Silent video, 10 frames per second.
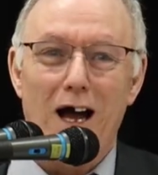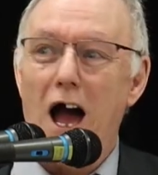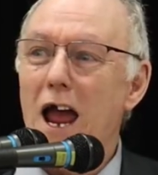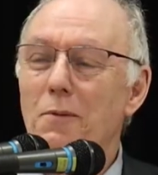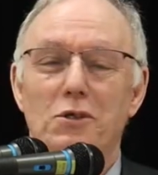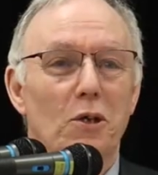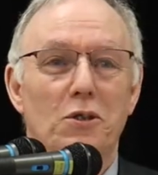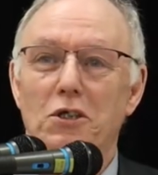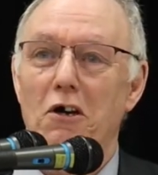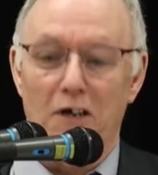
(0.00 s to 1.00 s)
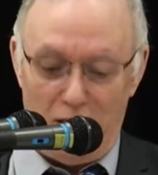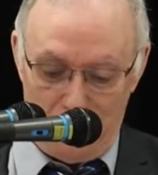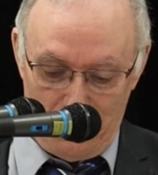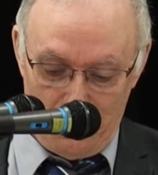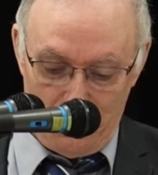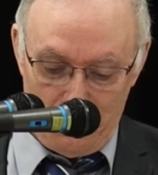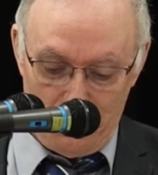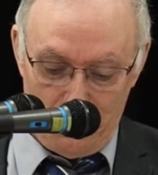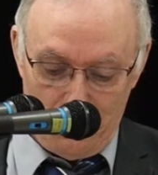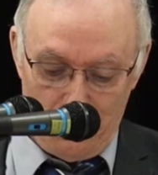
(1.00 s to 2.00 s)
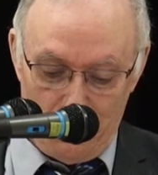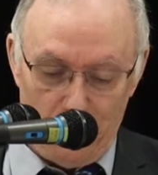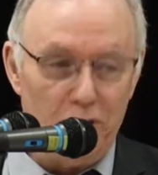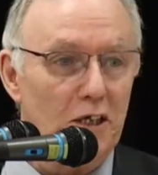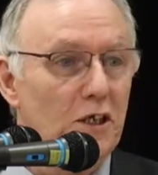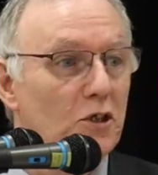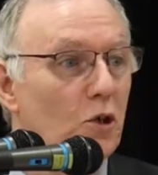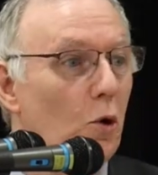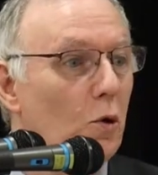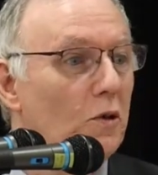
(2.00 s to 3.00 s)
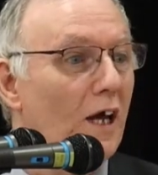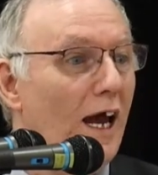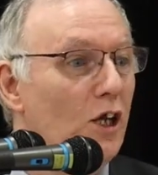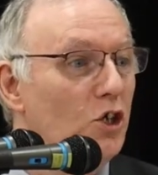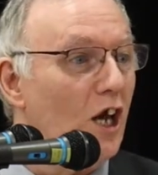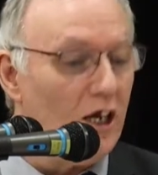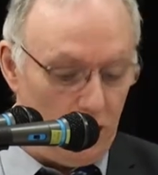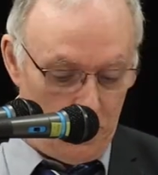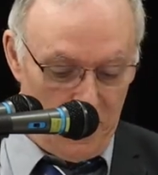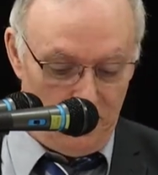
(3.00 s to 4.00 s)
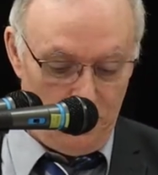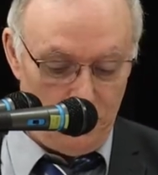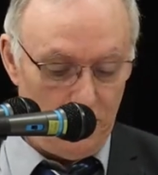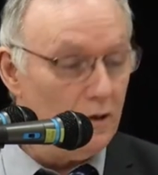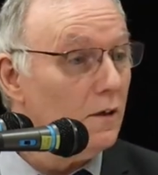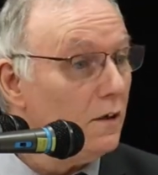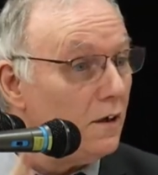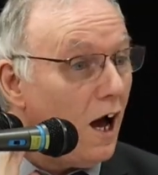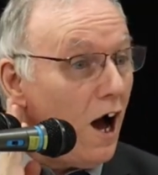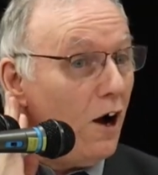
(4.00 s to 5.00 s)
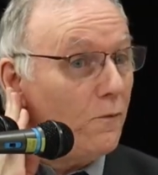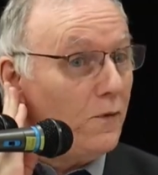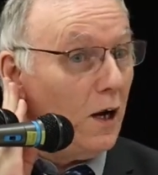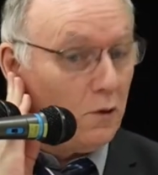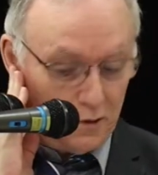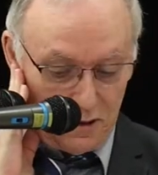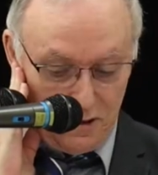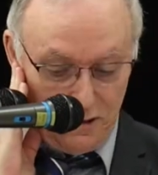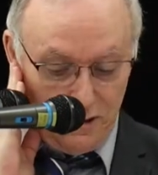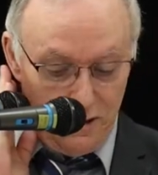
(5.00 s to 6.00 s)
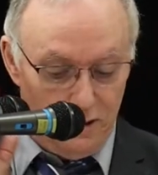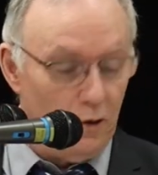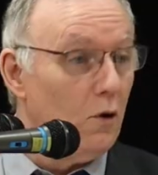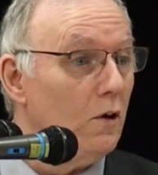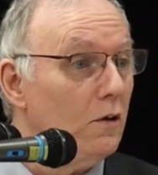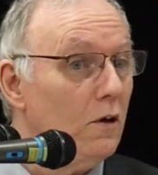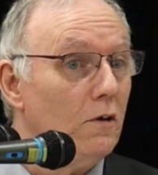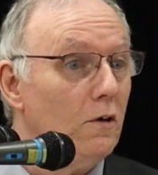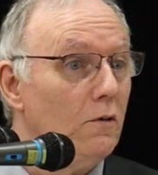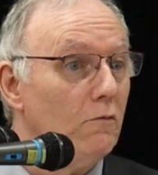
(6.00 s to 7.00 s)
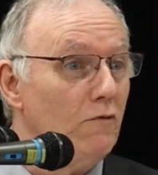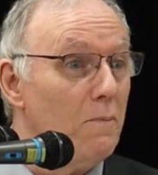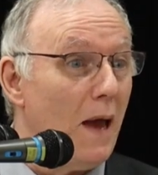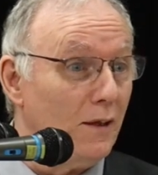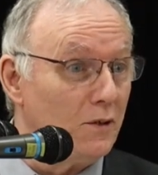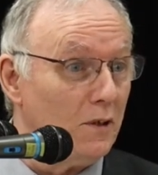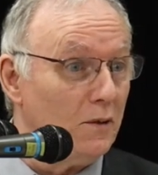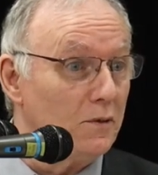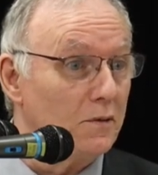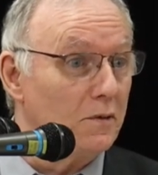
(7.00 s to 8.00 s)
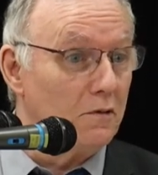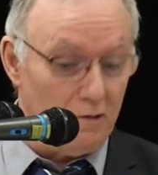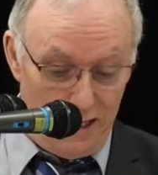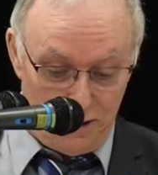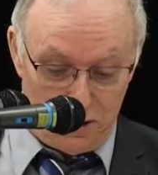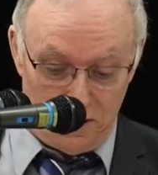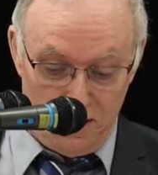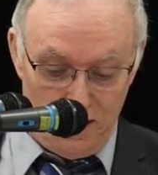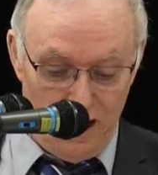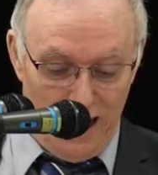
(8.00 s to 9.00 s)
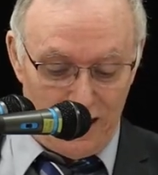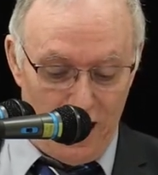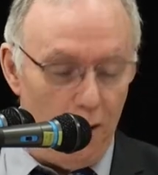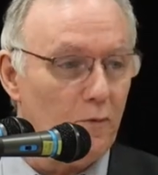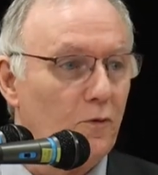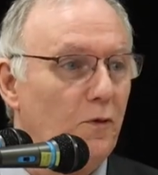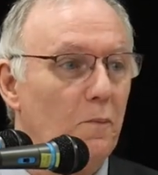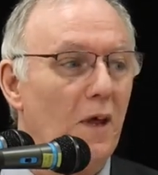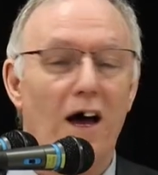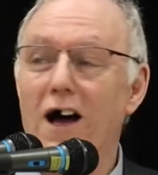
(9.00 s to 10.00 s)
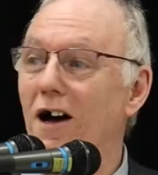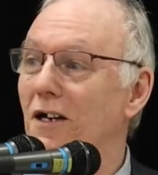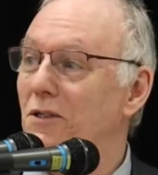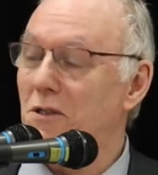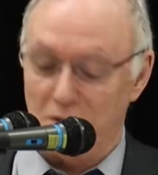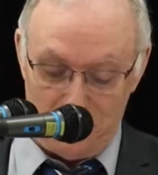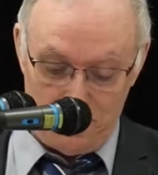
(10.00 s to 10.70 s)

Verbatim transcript: I am so sorry. This is called a genuine, heartfelt repentance, correct? It comes from the heart.